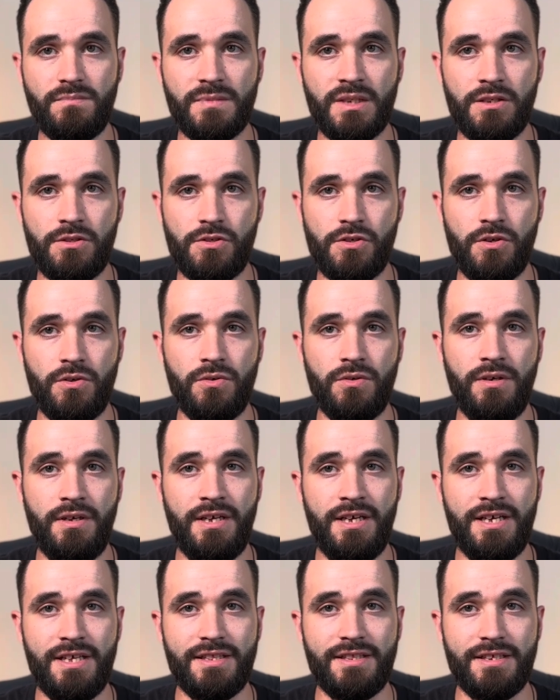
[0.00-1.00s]
So
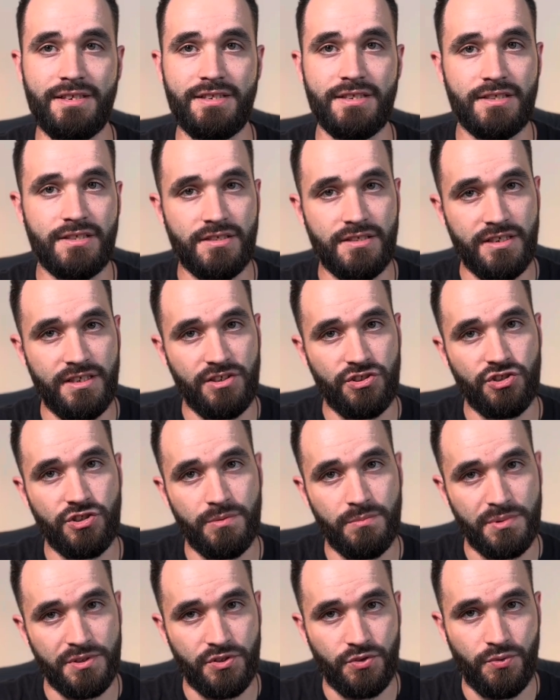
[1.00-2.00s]
the
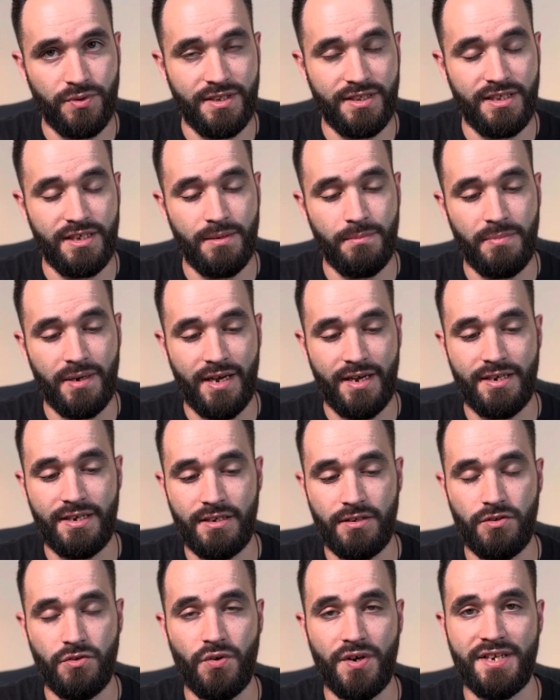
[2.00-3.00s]
distinction between the abiding
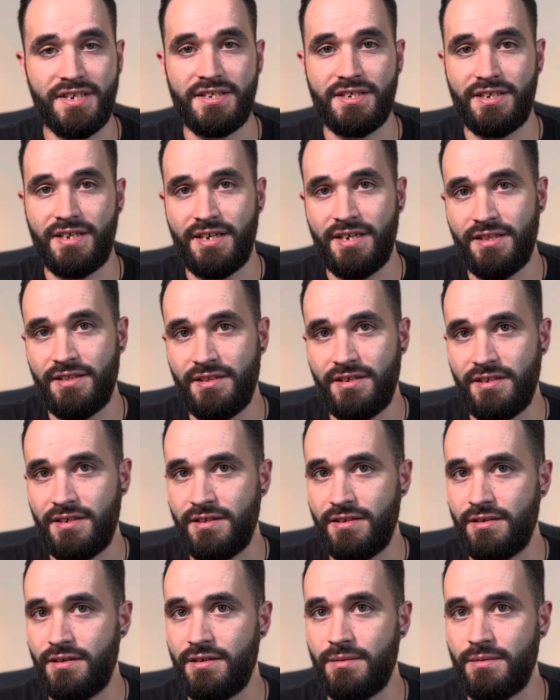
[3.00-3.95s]
anointing and the